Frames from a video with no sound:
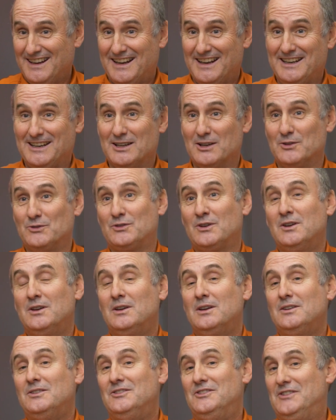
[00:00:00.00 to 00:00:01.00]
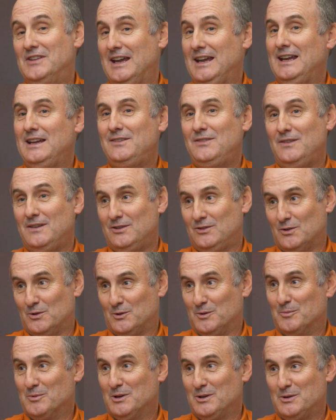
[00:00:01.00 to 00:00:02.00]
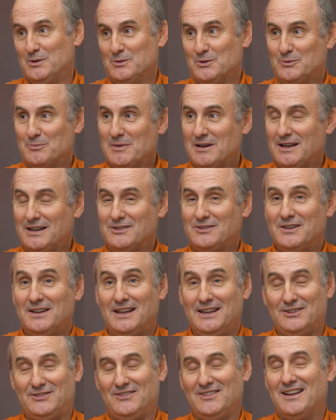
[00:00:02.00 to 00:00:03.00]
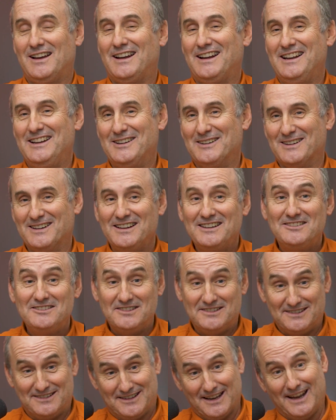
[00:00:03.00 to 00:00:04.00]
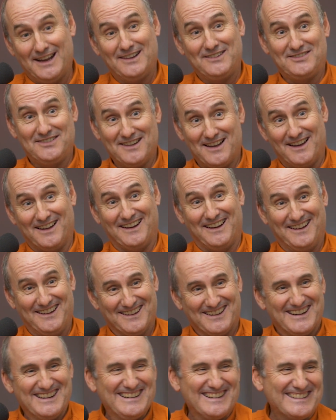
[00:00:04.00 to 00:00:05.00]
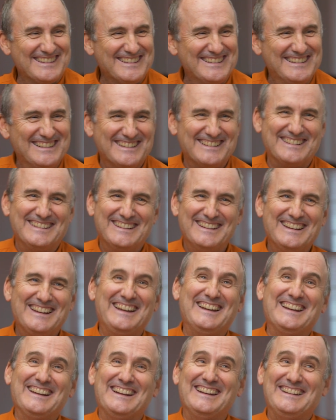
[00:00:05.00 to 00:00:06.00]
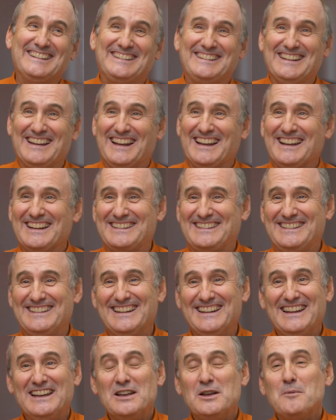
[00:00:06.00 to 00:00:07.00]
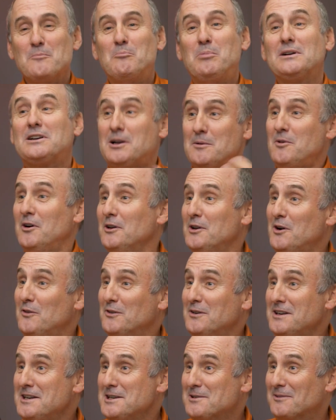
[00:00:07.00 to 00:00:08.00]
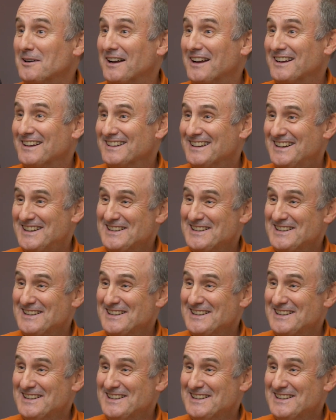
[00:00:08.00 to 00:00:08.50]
And he goes, "Dave," his older brother, who was my age, "is not here. Dave's not here." It says, "But come on over anyway."